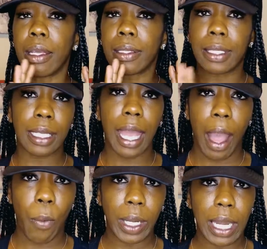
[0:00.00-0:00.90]
see
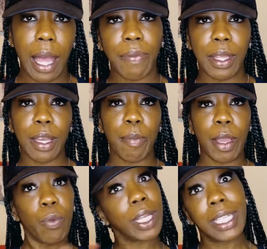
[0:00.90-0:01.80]
how we love them,
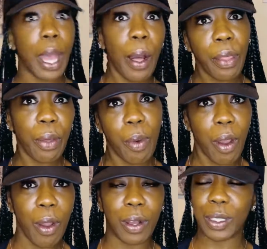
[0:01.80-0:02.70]
and we tell the
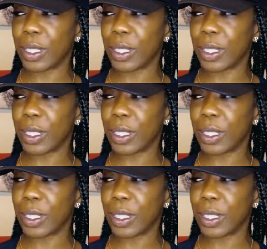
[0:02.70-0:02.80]
world.